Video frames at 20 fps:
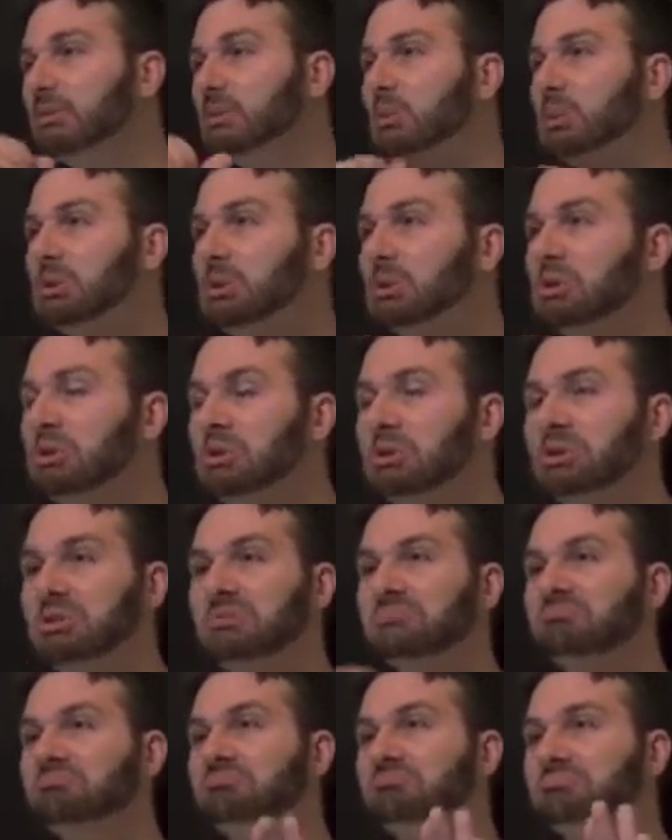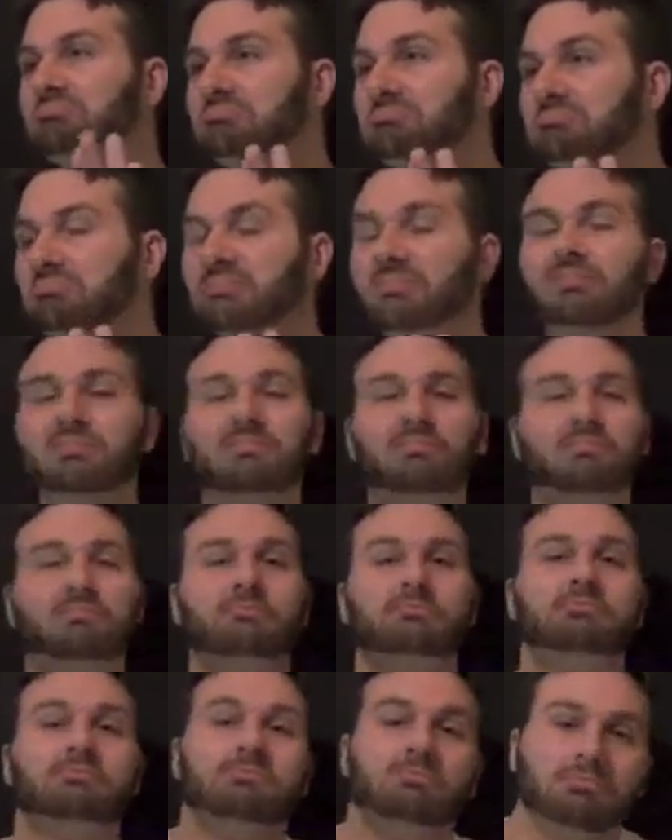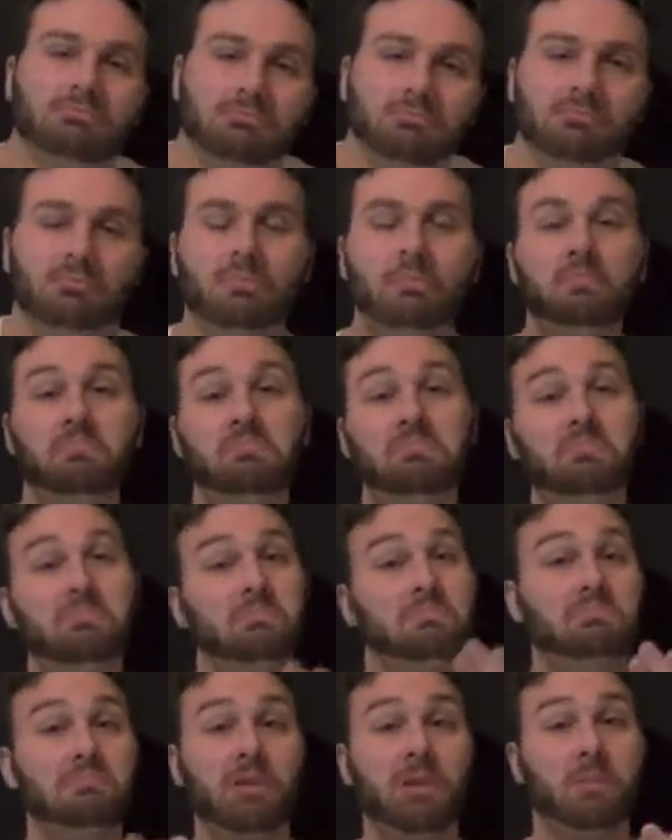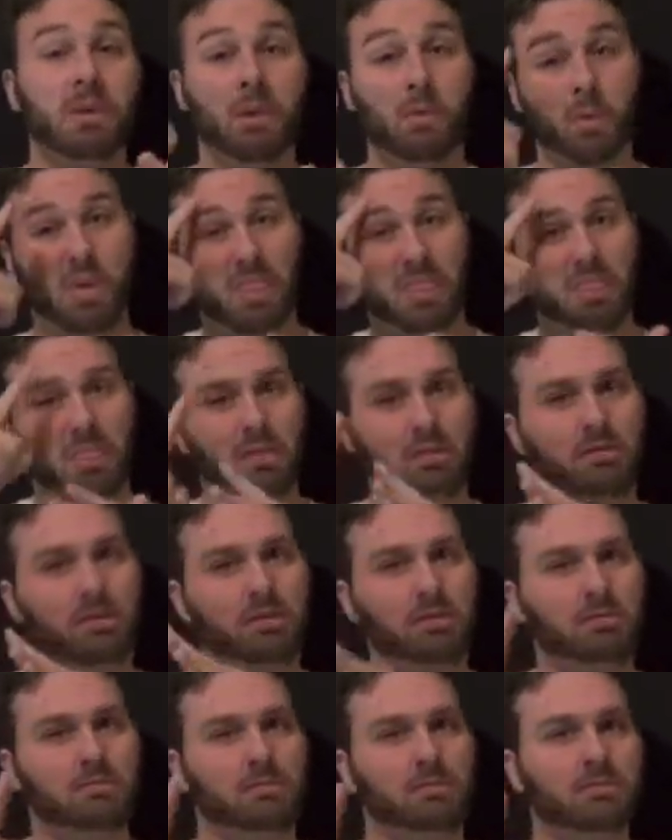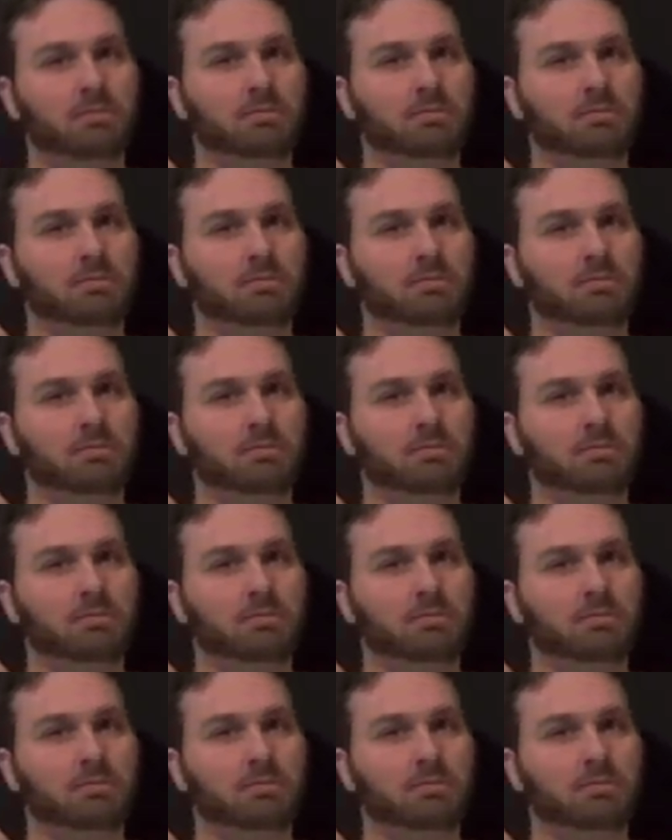or it might just be that one little nagging thought that just goes round